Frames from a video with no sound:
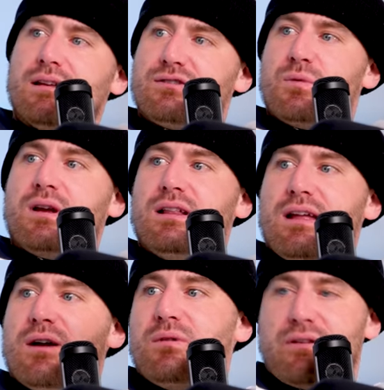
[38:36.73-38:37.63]
like this swinging
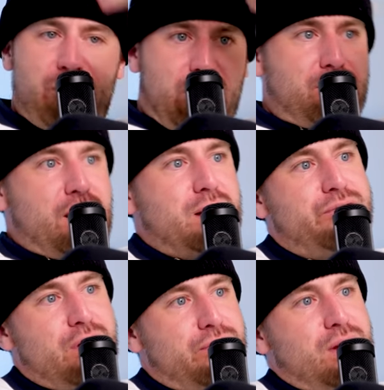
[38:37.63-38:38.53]
in the air with the fucking
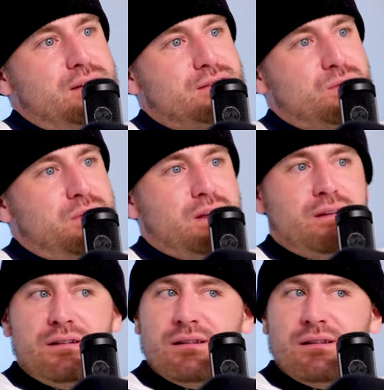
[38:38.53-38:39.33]
random fuck face that's with me